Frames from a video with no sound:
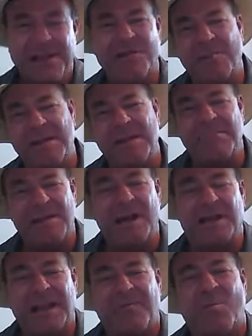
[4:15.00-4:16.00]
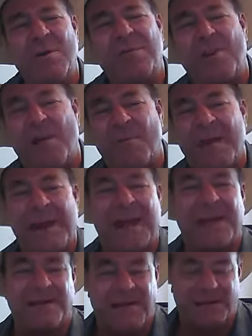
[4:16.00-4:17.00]
so me and Buck did what we thought we
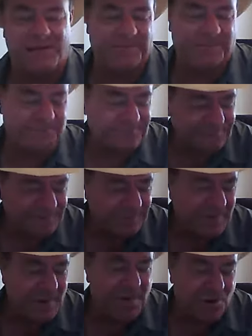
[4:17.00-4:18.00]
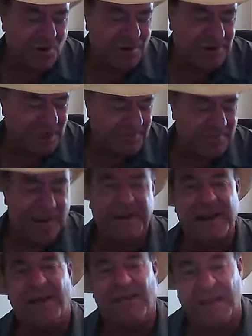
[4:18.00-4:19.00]
had to do. I'm going to tell you right
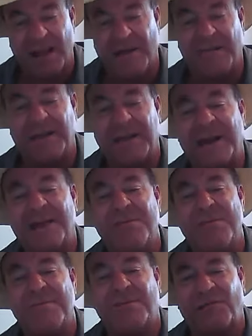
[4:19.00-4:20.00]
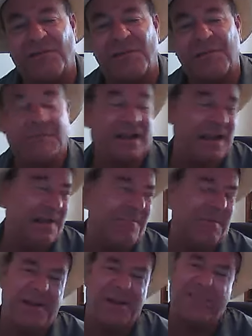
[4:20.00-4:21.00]
now, not only did I lose my truck, I got
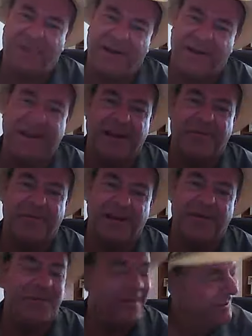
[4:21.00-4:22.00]
my best buddy here, though.